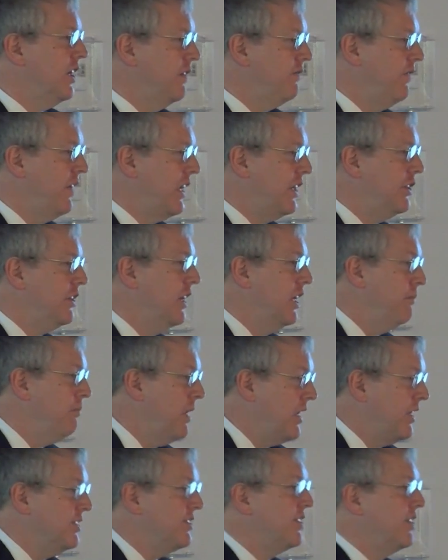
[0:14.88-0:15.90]
on
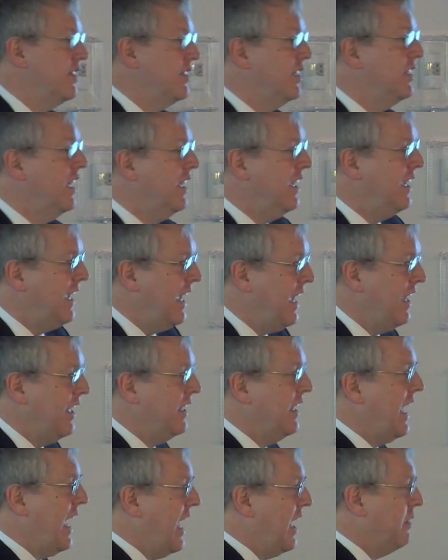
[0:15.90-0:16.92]
veterinary medicine
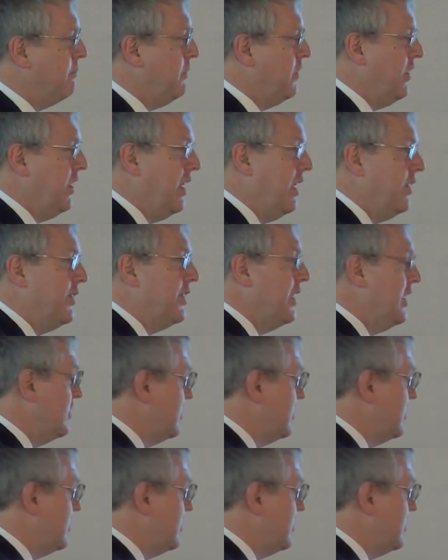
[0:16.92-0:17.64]
and animal health